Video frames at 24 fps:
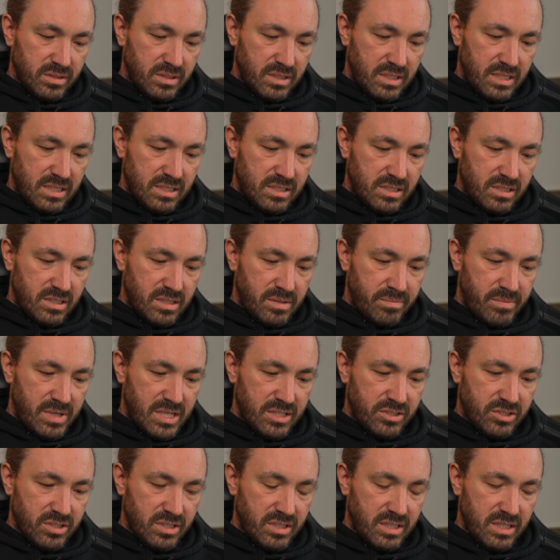So let's
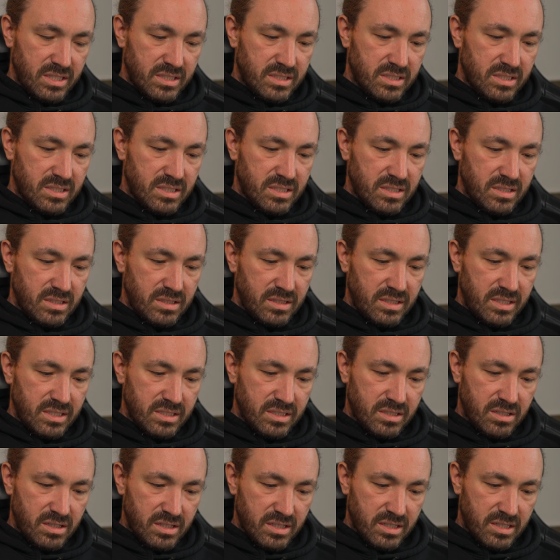imagine it's
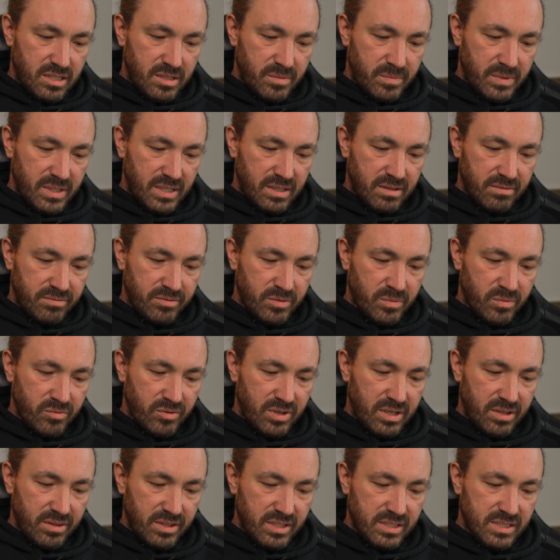kind of coming out from
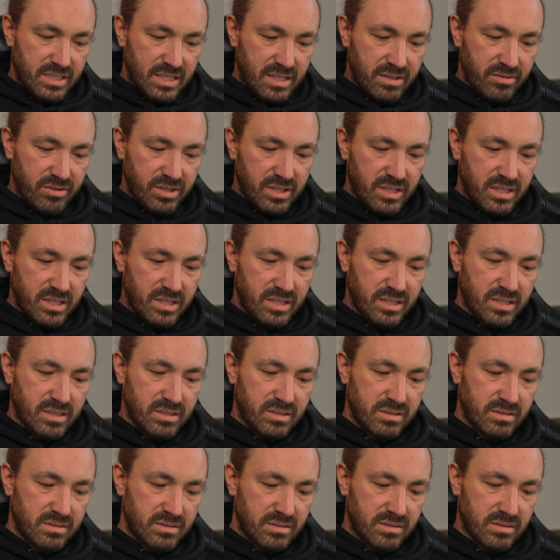around this area
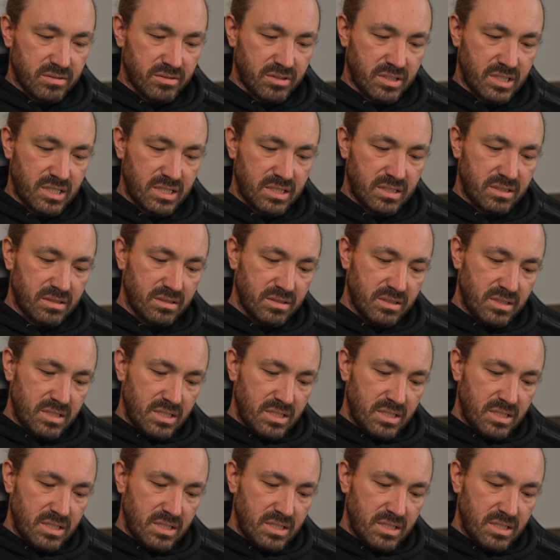here. All right.